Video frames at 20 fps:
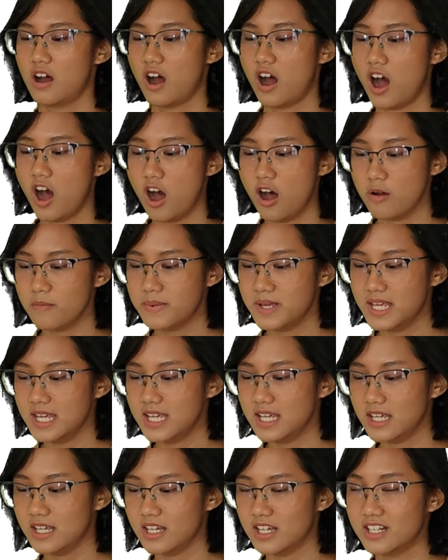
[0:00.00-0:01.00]

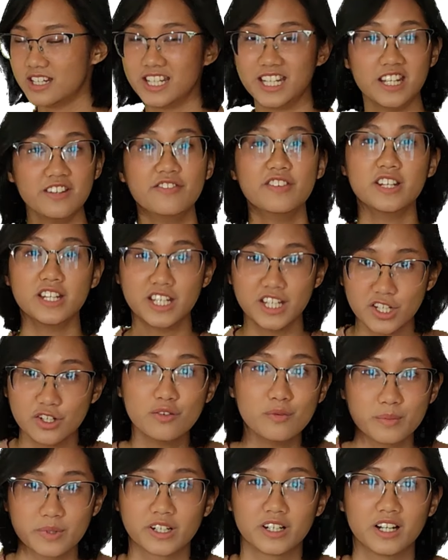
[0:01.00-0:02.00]
hobby, and even
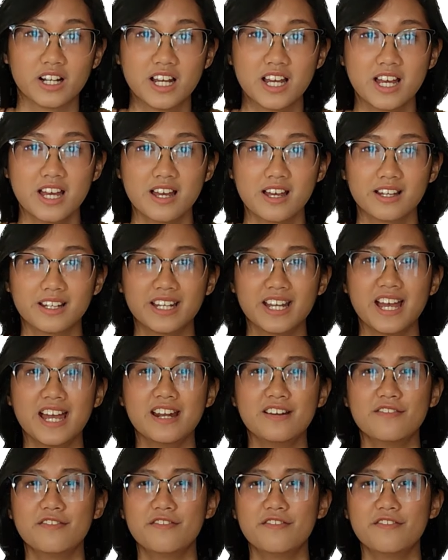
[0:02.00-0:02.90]
humor can